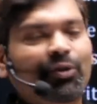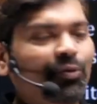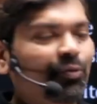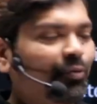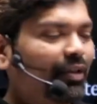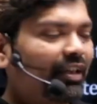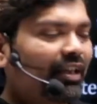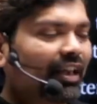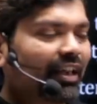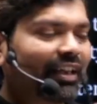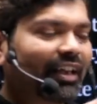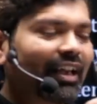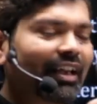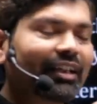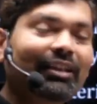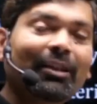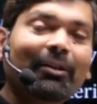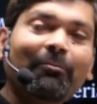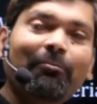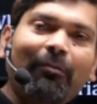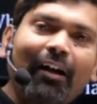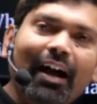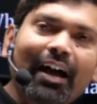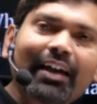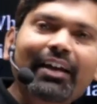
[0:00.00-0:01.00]
we can get the
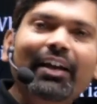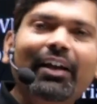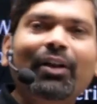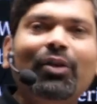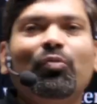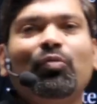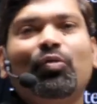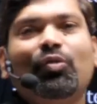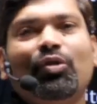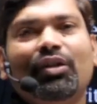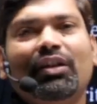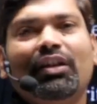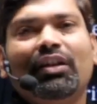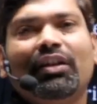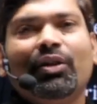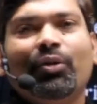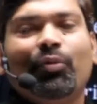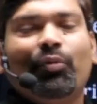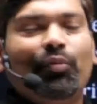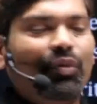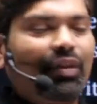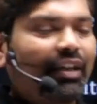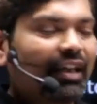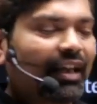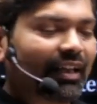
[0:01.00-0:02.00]
firewood,
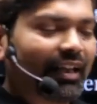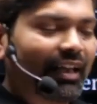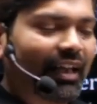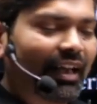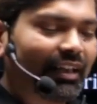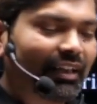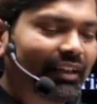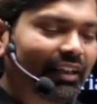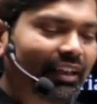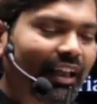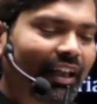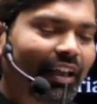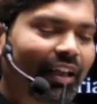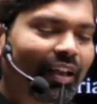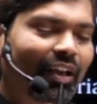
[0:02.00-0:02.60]
we can get the